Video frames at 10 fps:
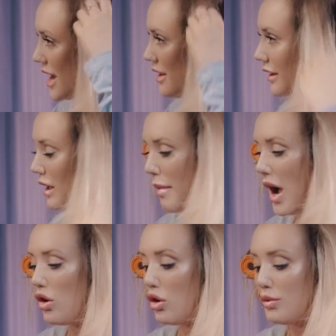anything to
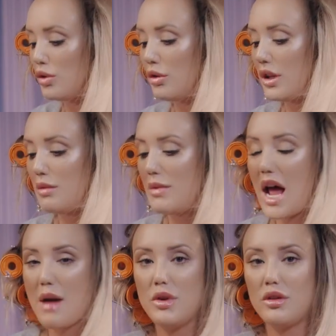back comb. So at the minute
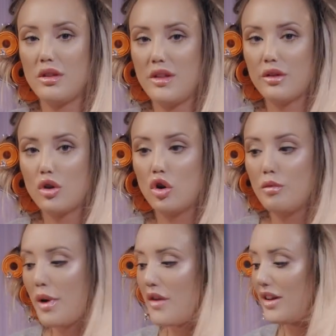I'm using this comb,
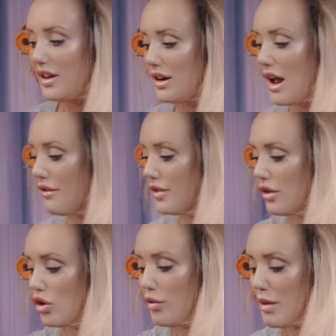but if I didn't have this
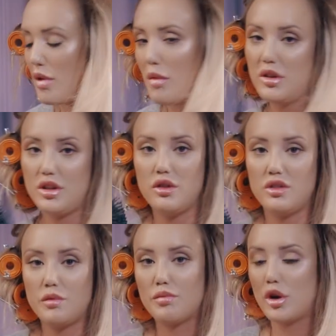comb, I'd probably use
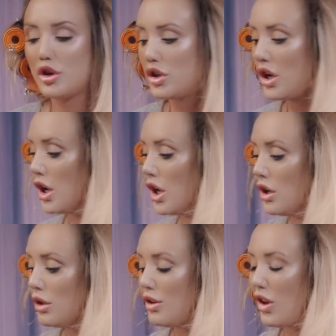this brush.
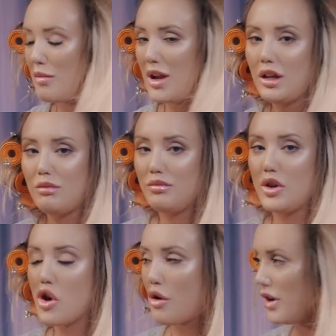Which I mean,
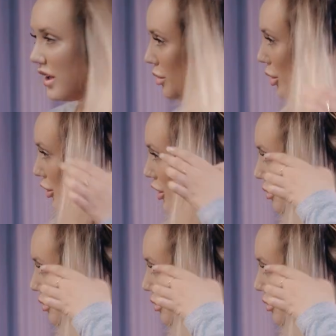you're not really supposed to,